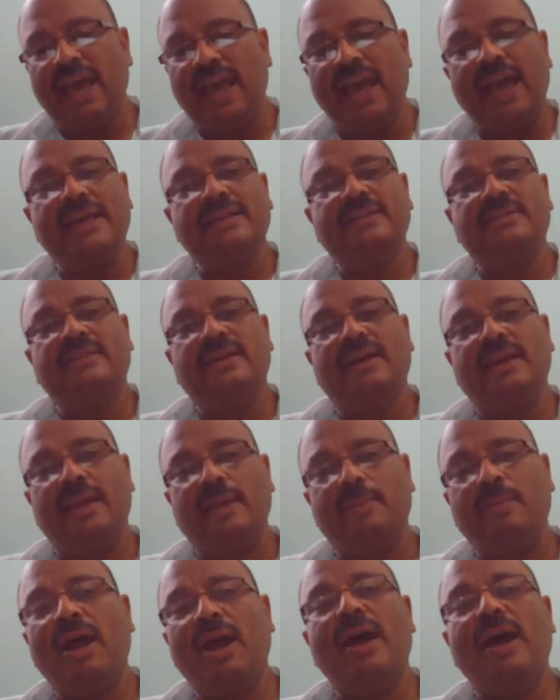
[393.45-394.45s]
as the
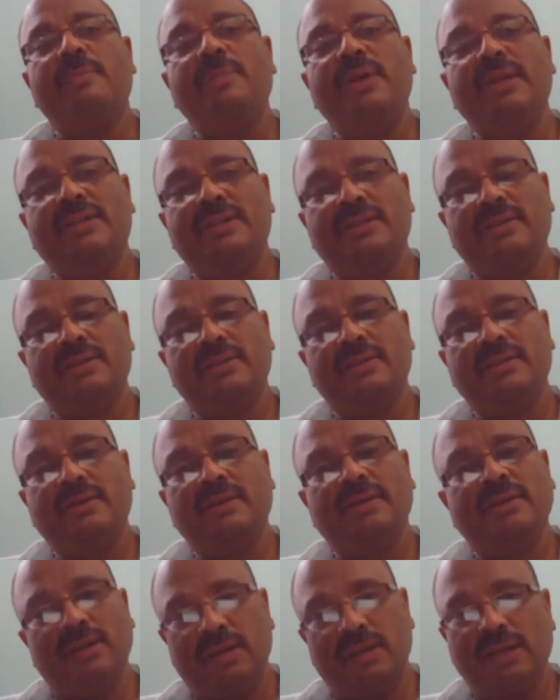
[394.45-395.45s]
Abrahamics
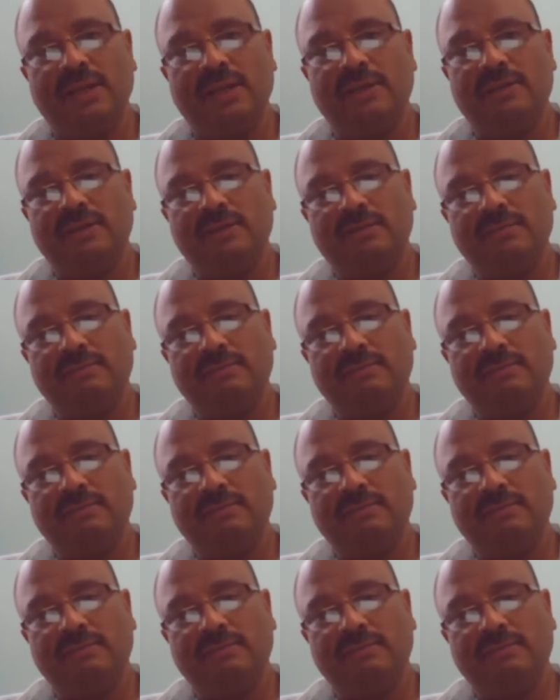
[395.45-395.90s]
did.